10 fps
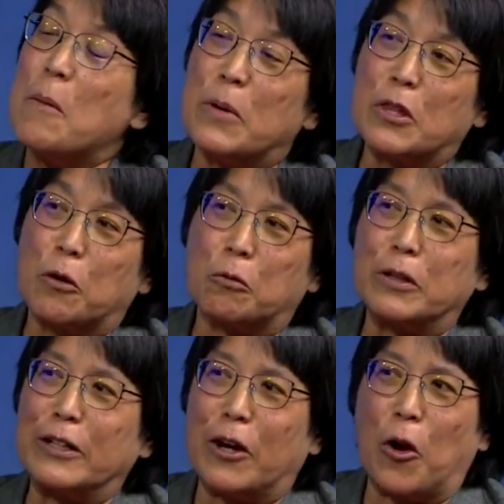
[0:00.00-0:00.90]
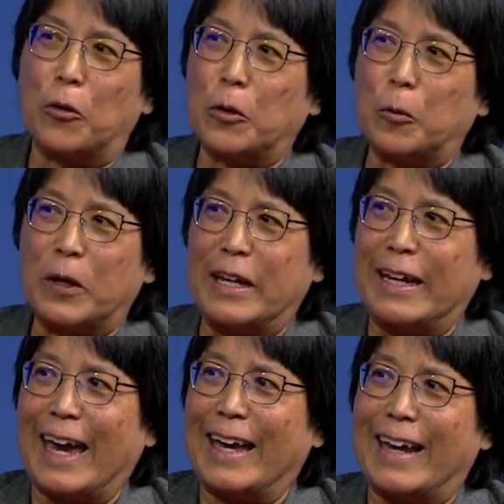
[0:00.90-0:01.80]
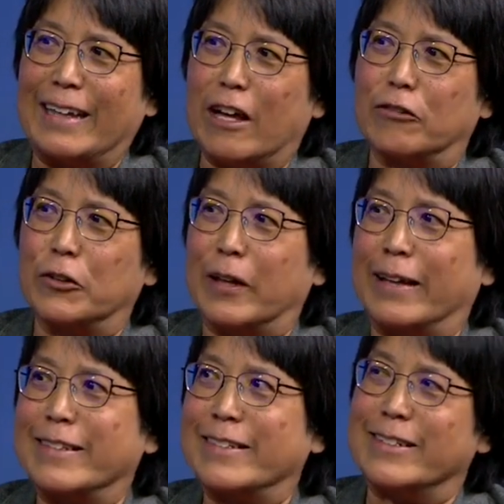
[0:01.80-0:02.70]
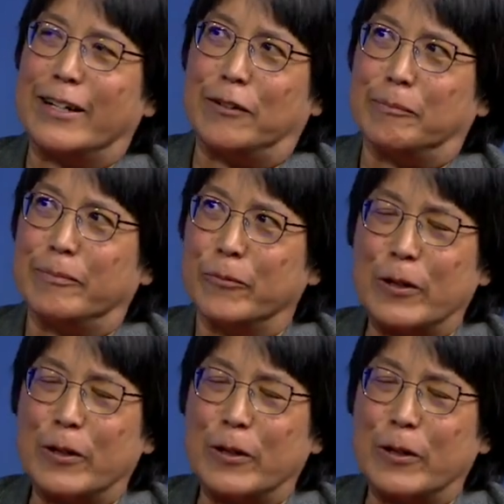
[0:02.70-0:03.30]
but they're really only working at a level that's, um,